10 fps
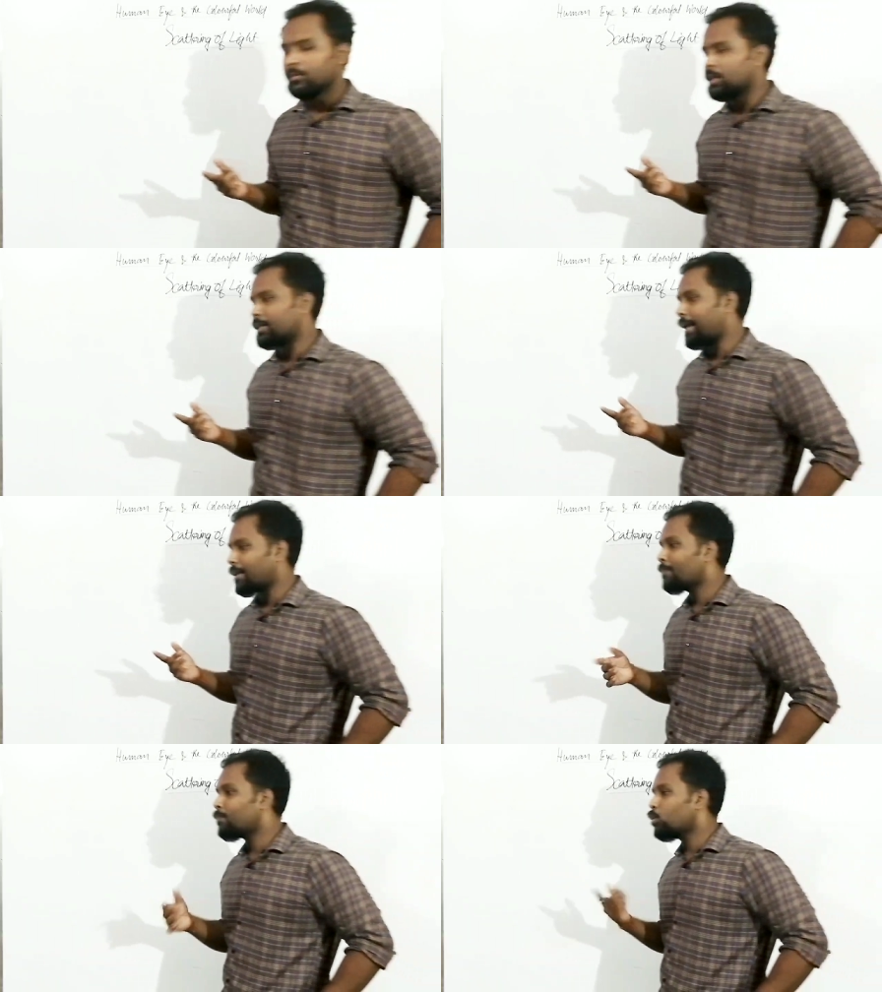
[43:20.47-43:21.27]
Right
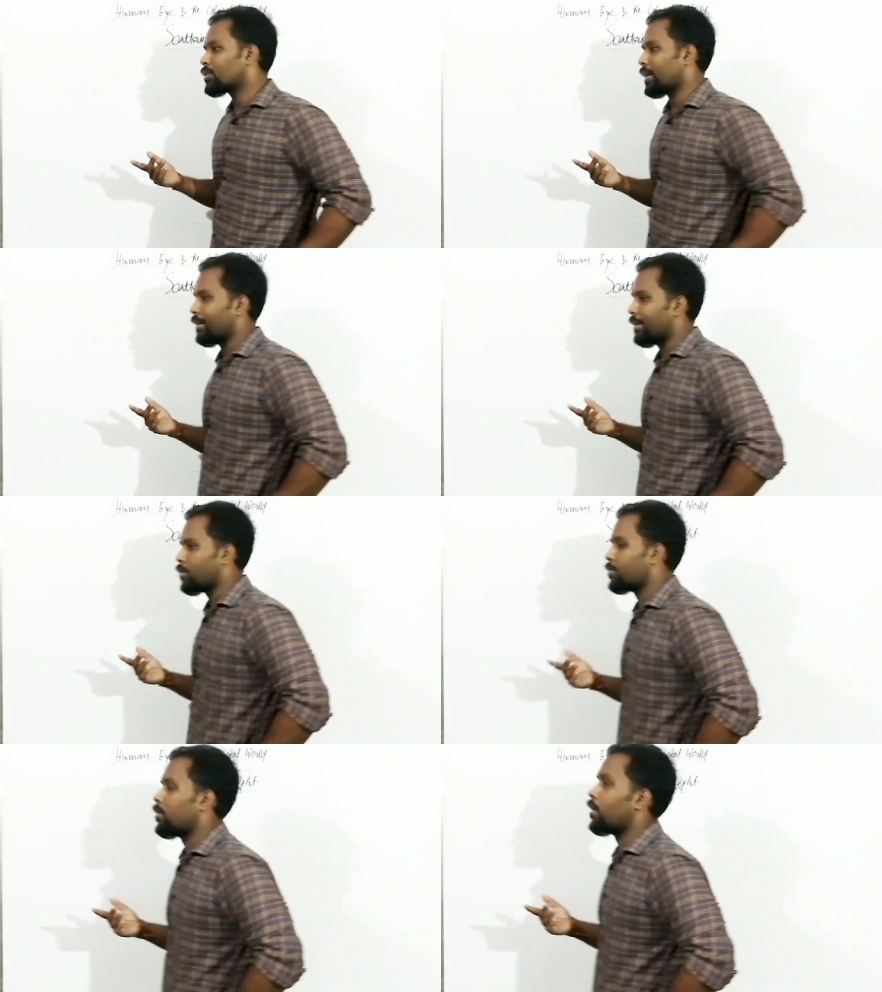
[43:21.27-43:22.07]
now, blue sky that
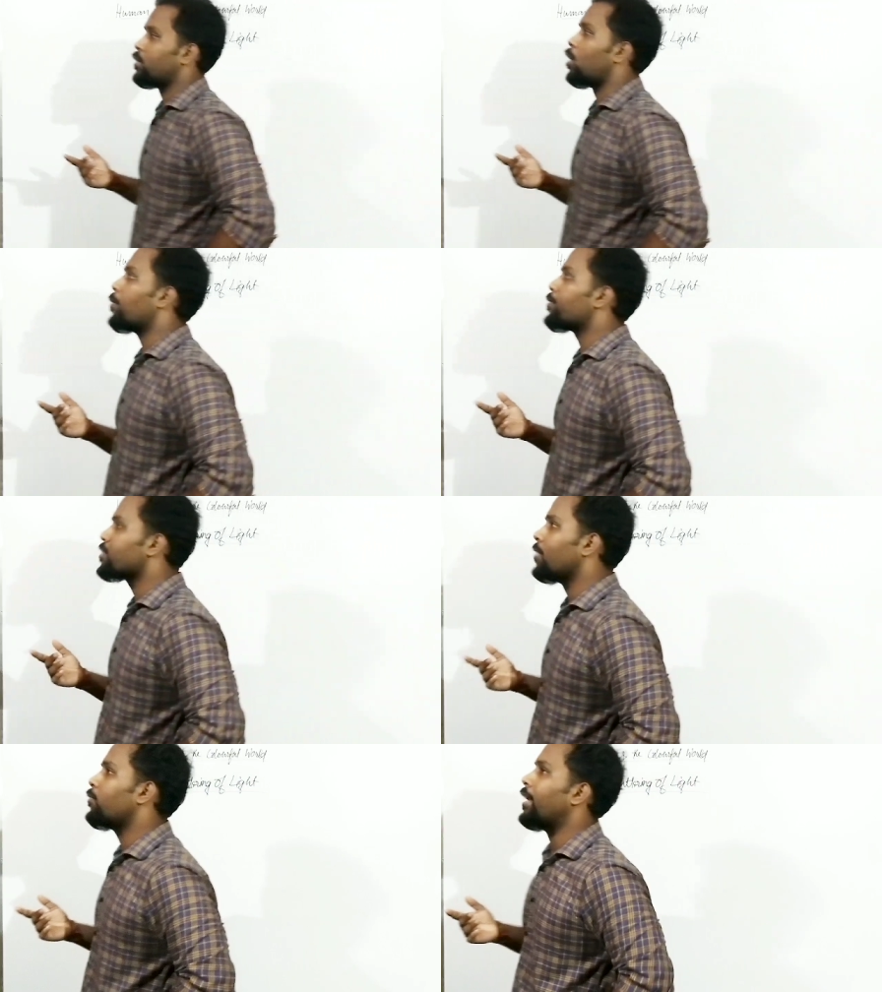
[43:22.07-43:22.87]
we actually
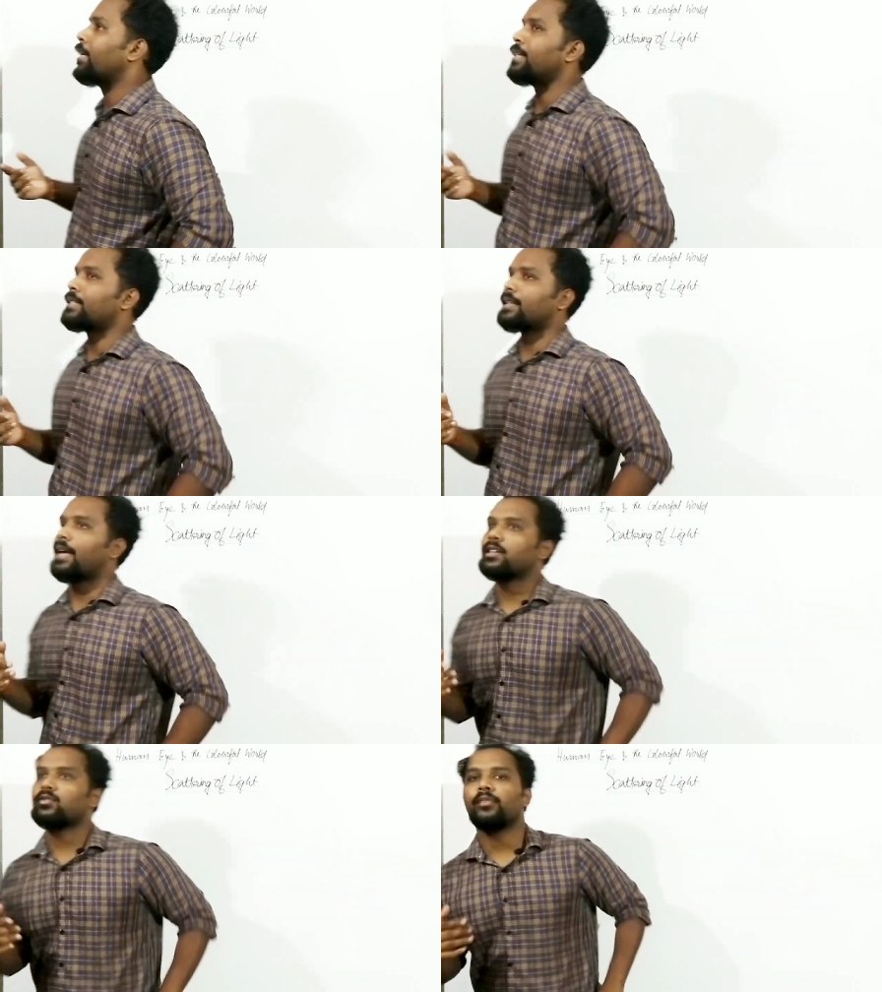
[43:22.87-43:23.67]
observe when the sky
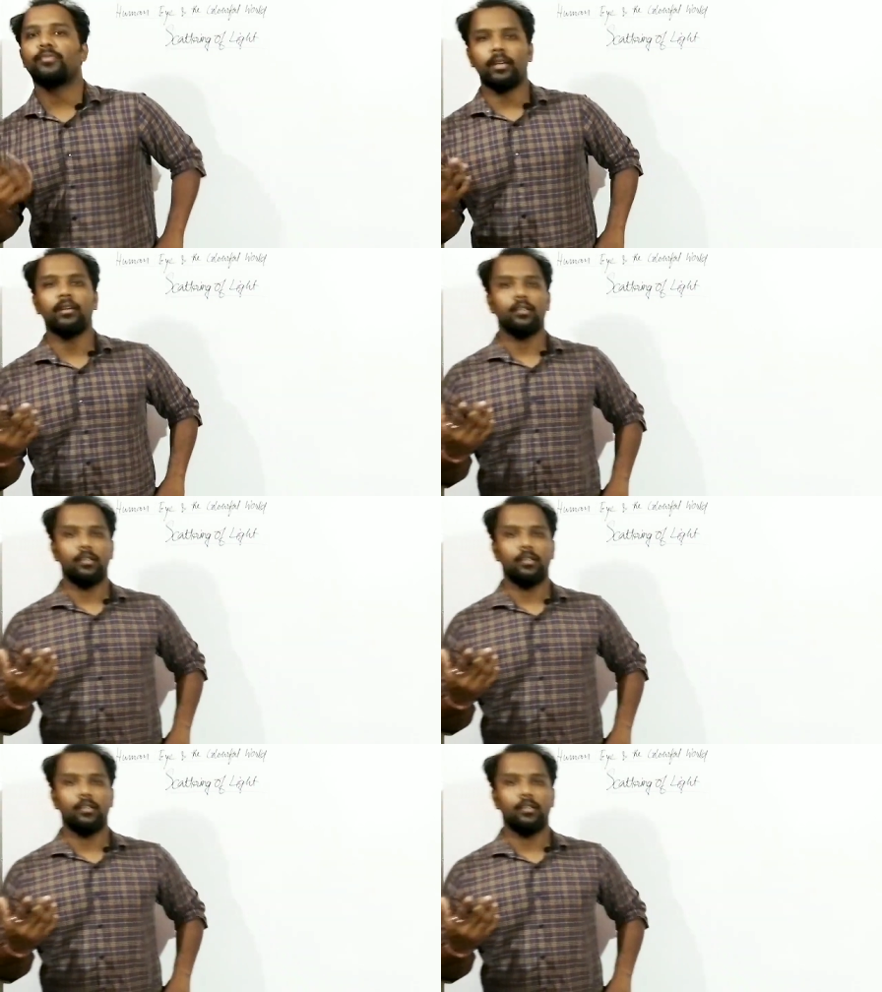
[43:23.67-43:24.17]
is actually free.